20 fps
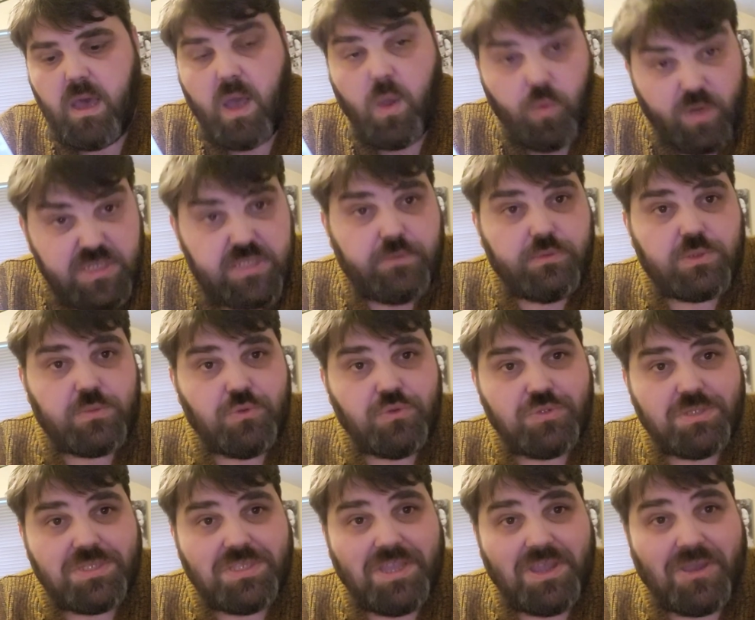wish there was
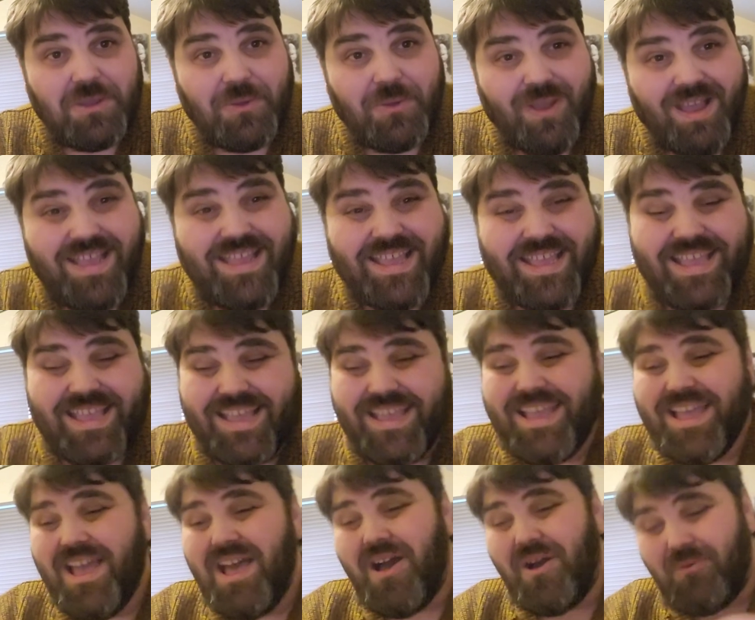more to do.
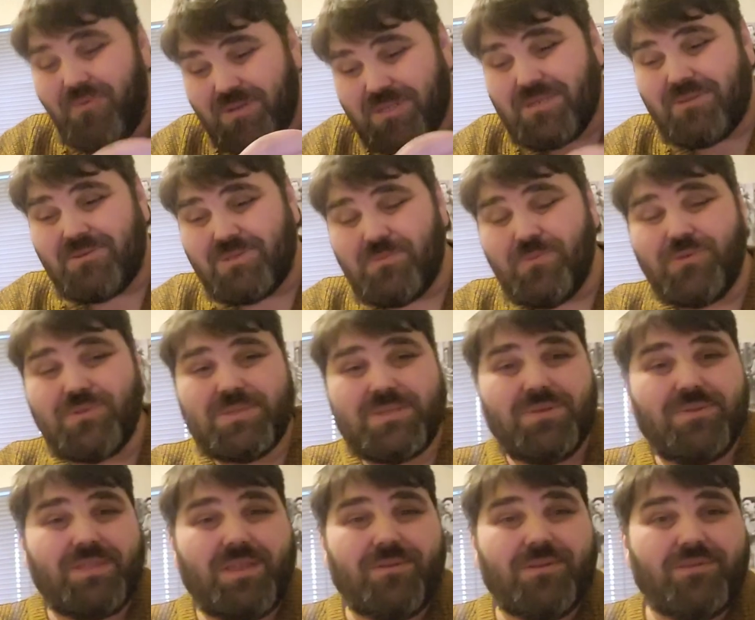I wish there was more to
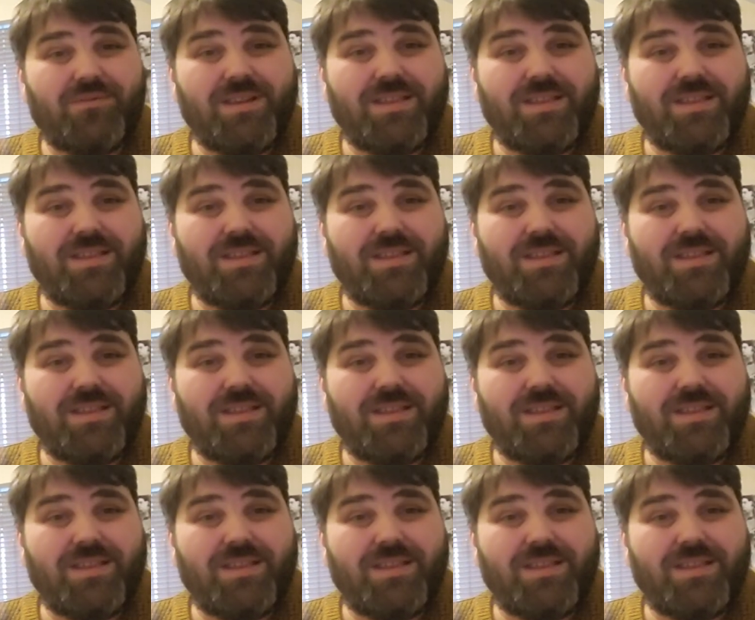do in that one.